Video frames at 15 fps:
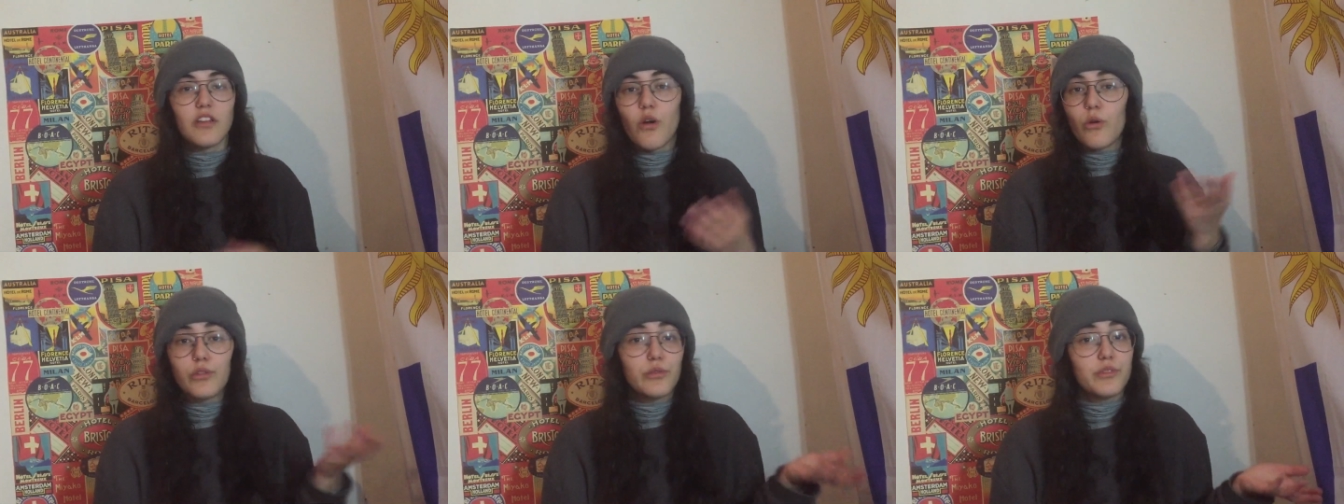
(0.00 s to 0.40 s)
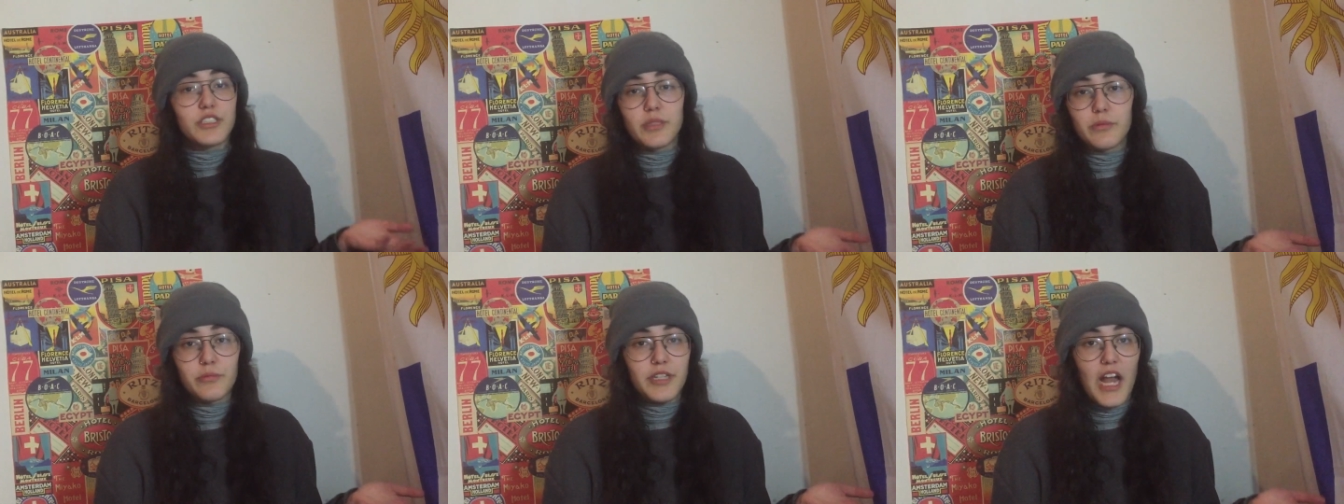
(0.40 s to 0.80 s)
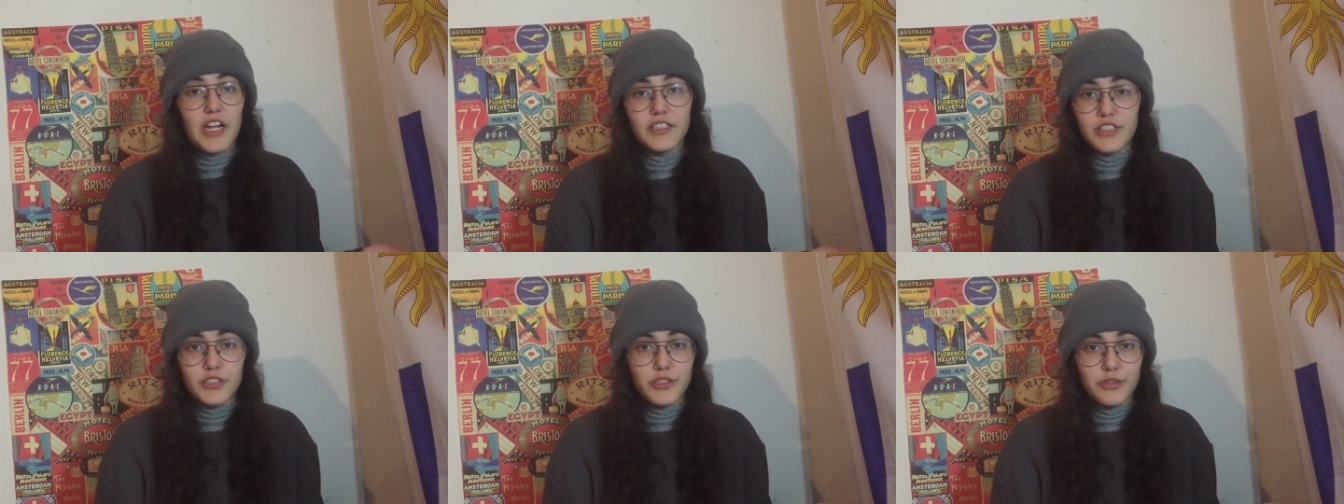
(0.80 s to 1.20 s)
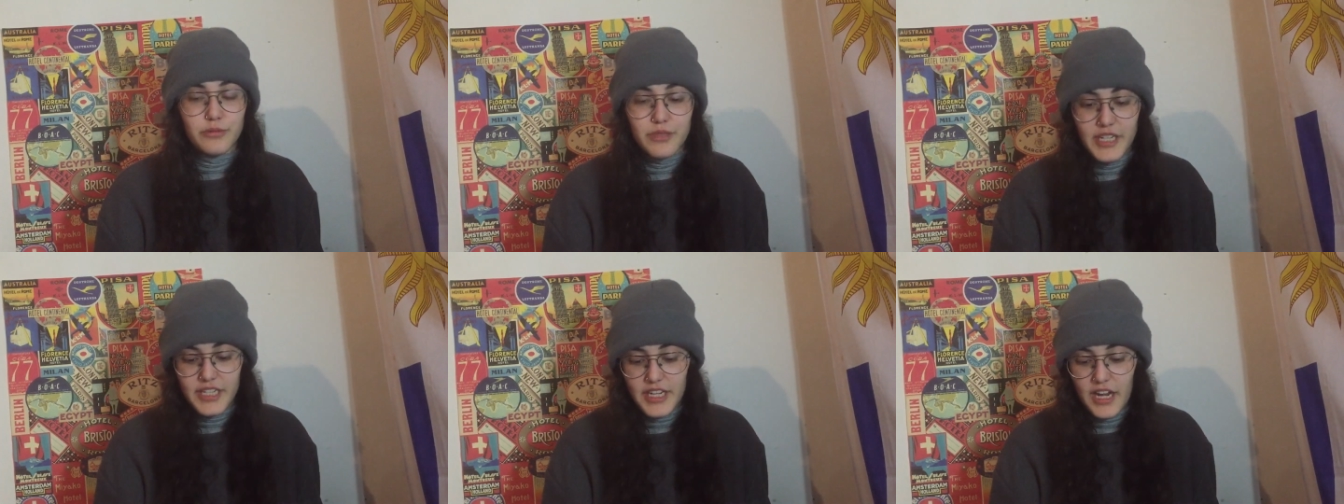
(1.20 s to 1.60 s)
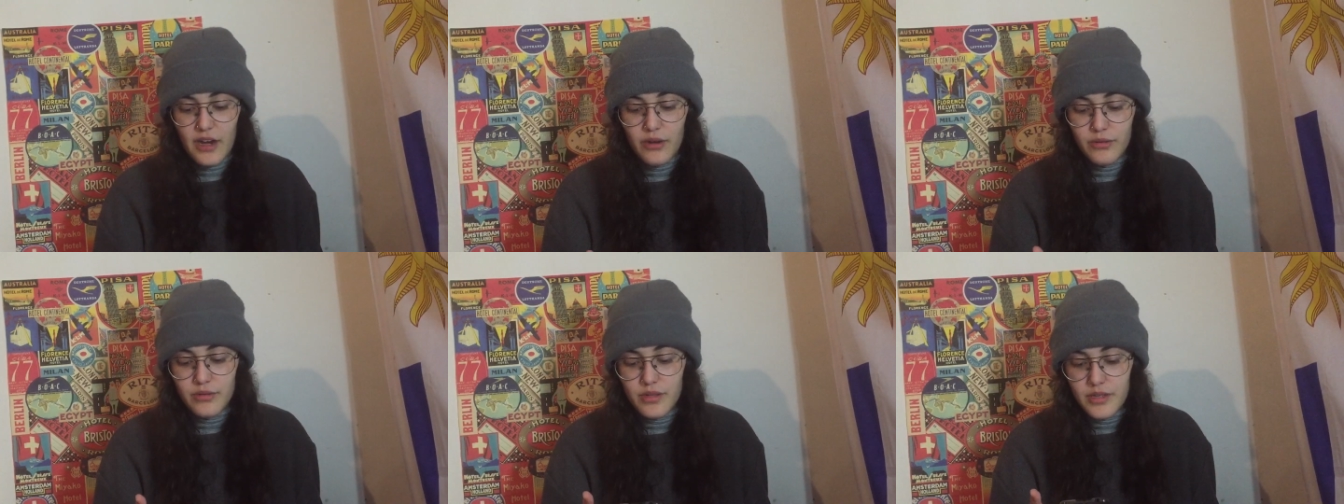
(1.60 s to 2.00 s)
well, all the ones I'm reacting to right
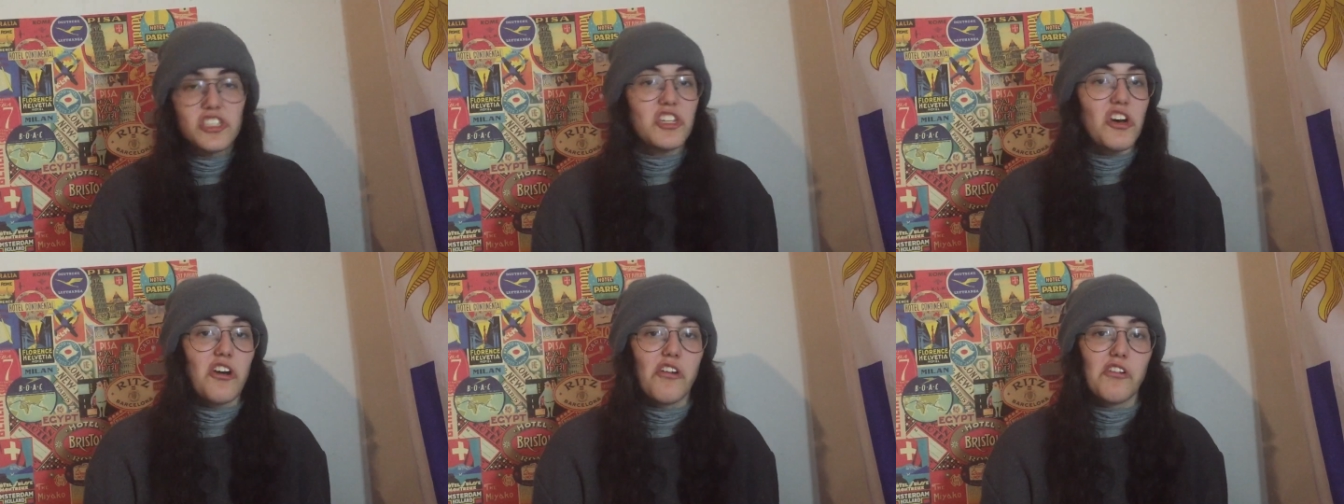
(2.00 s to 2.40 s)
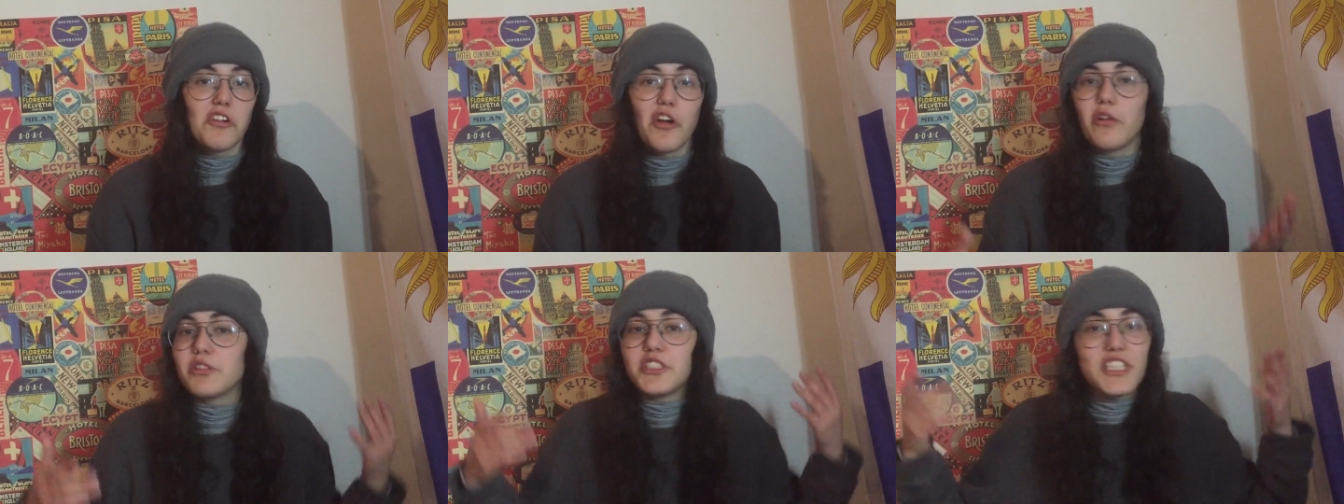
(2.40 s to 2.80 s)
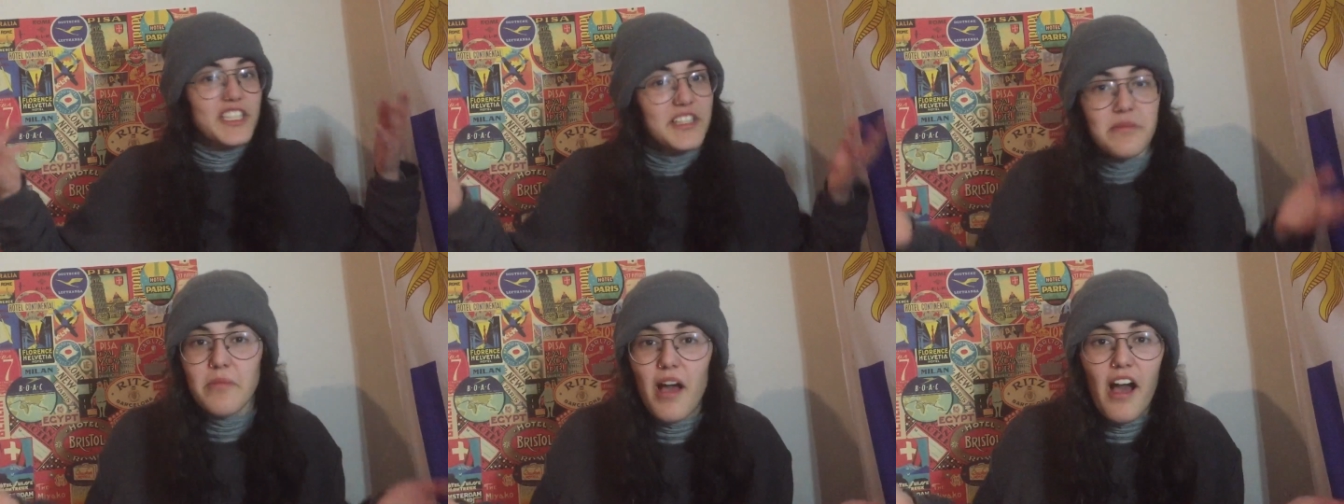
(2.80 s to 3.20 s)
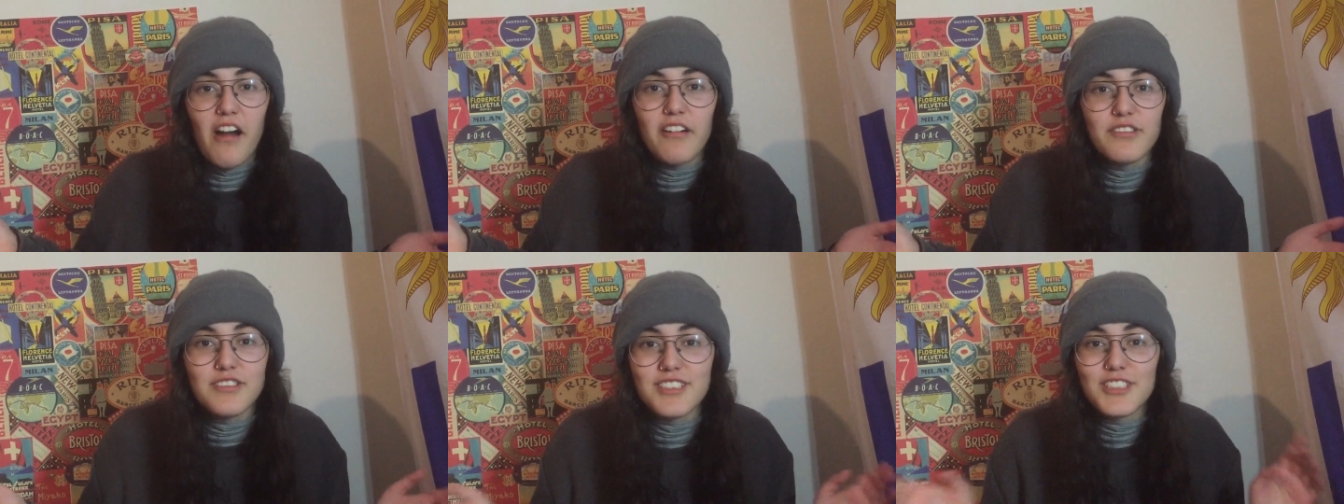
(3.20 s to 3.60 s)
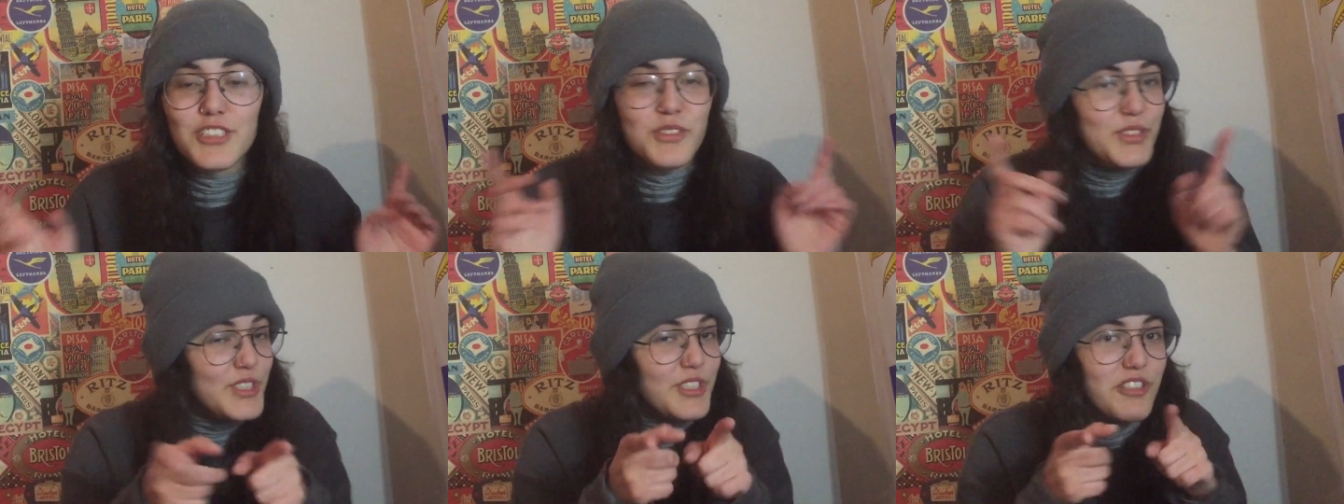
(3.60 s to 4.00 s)
now. So go check them out.
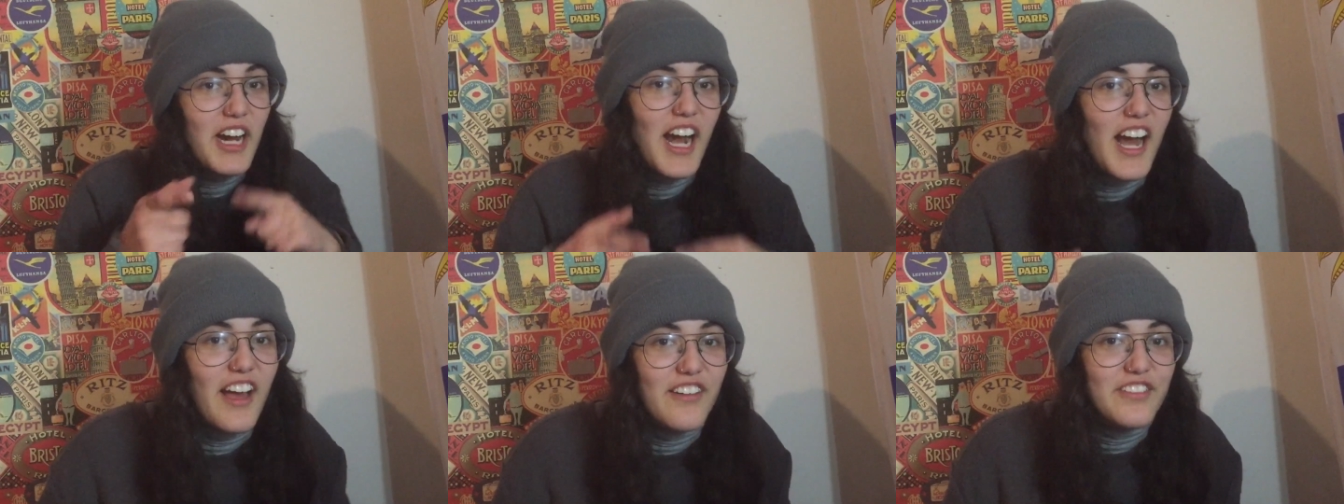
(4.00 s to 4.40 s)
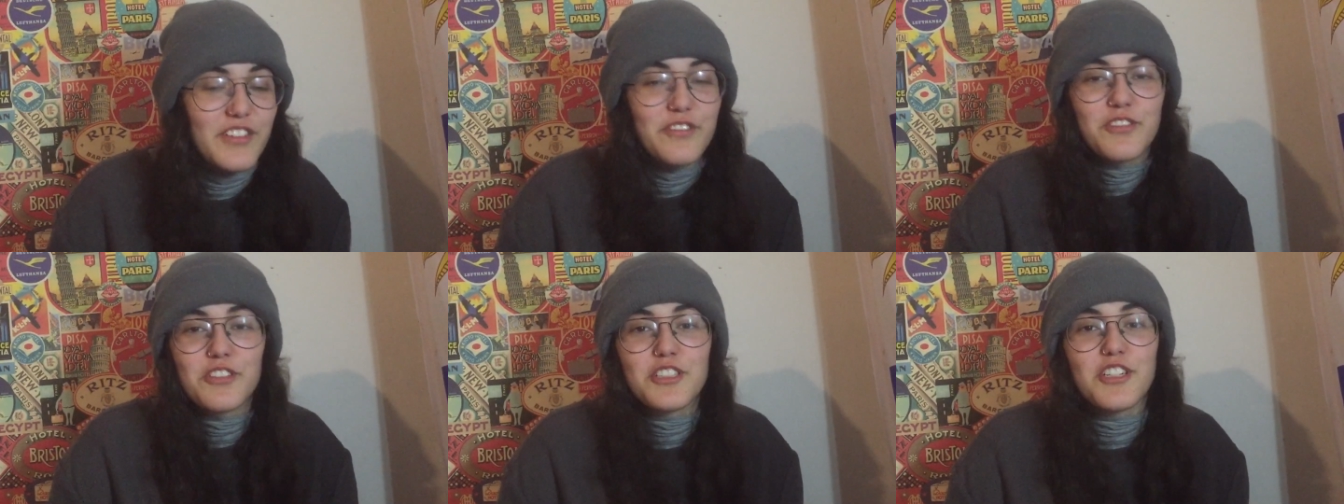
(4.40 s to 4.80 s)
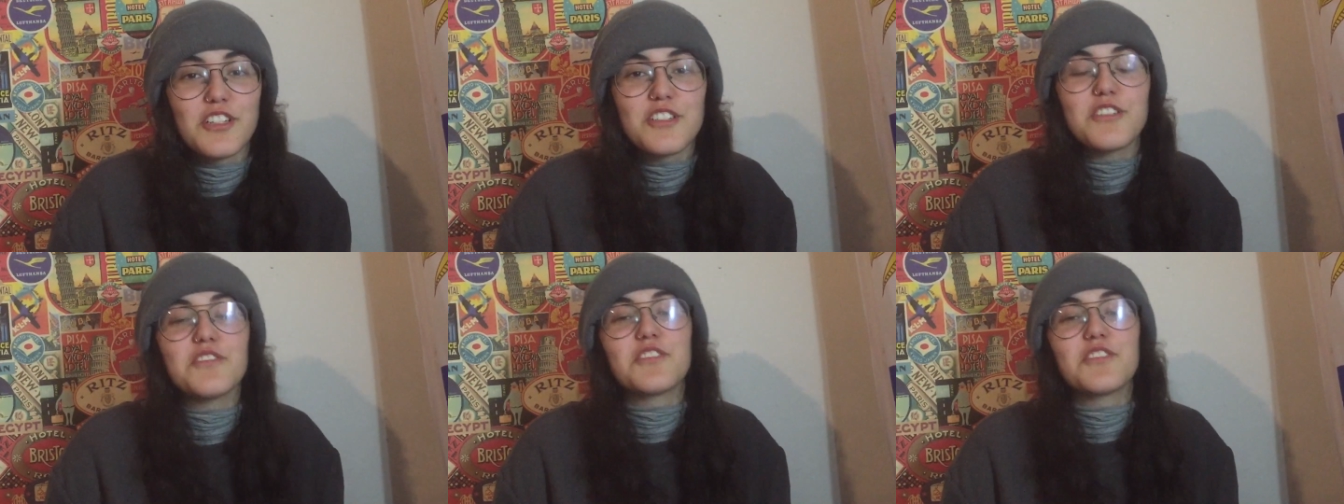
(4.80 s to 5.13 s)
Subscribe if you're not